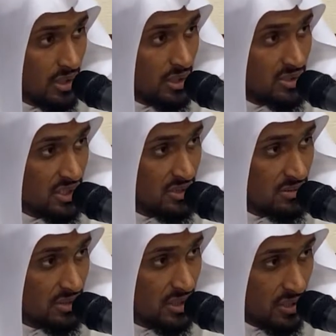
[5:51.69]
it
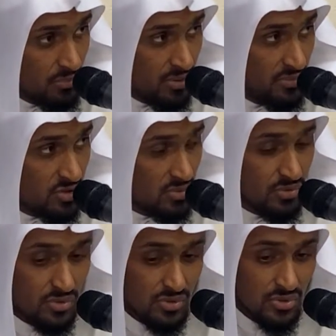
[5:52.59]
is
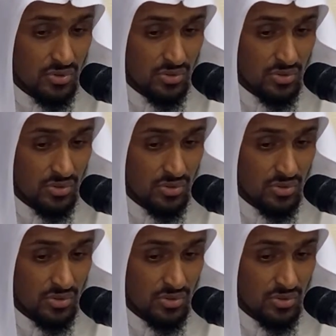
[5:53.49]
impermissible.